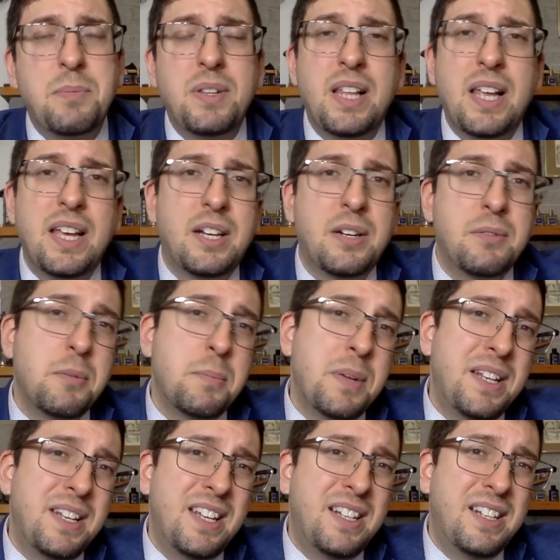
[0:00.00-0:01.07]
like a
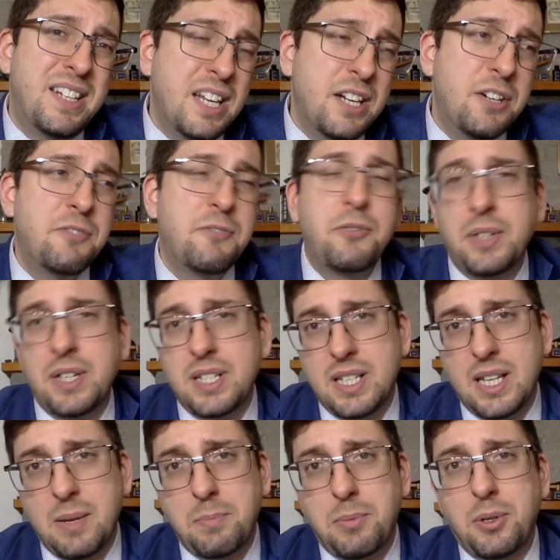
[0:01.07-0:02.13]
romantic dinner, for
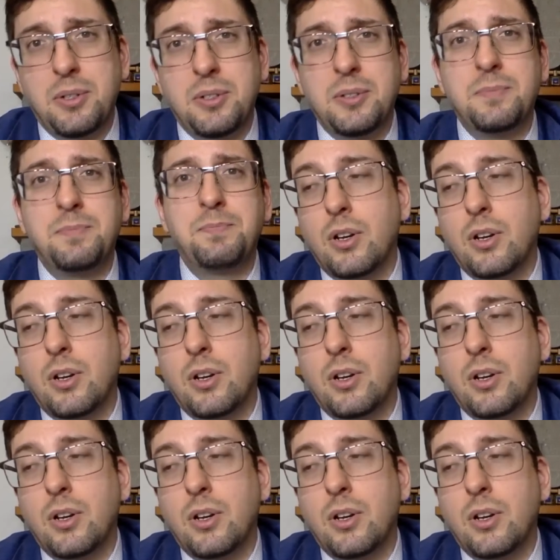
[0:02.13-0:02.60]
example,